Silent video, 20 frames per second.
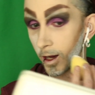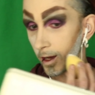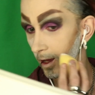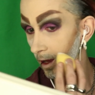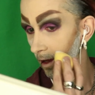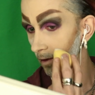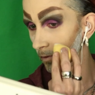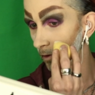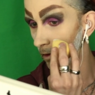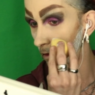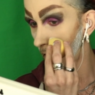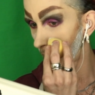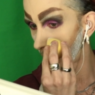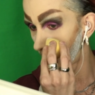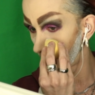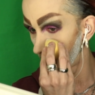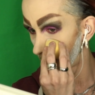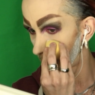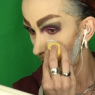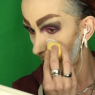I have
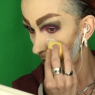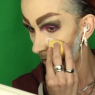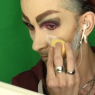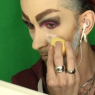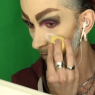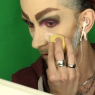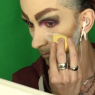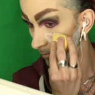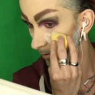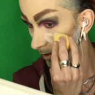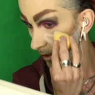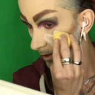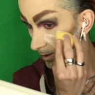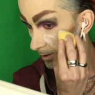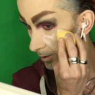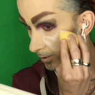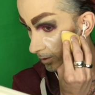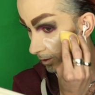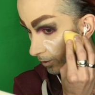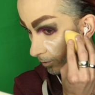already set my
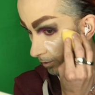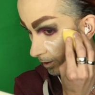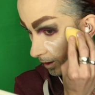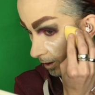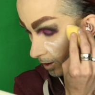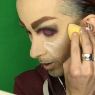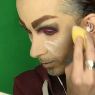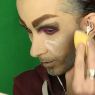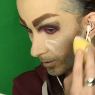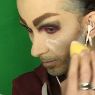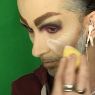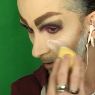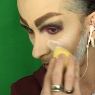face to the goods,